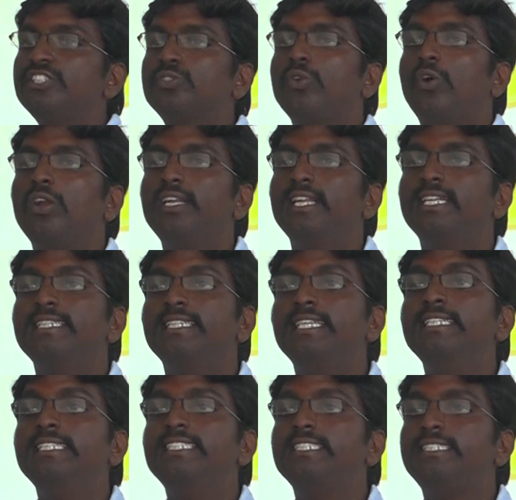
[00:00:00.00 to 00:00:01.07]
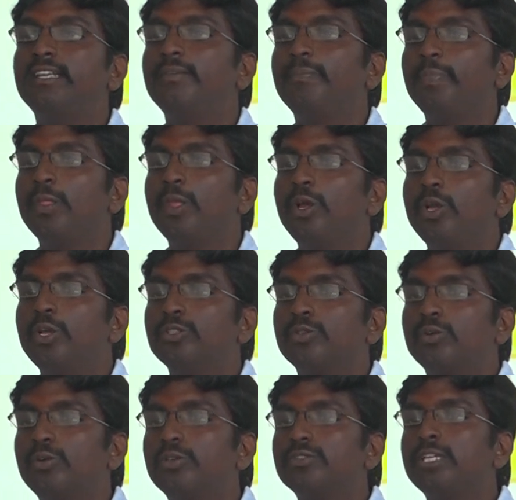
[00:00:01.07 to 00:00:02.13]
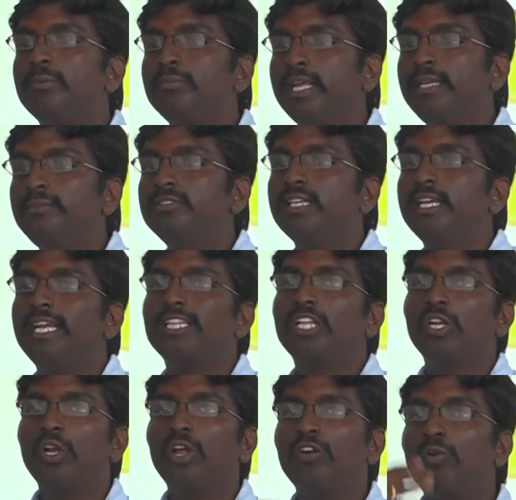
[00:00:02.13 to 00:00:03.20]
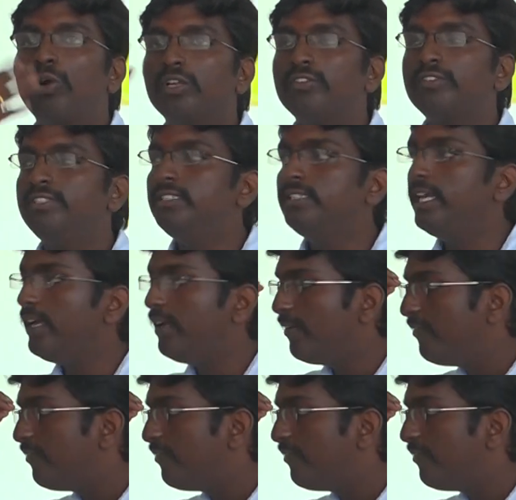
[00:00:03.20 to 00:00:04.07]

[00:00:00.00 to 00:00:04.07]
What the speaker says: called in the digital. So sometimes the analog, whatever we say,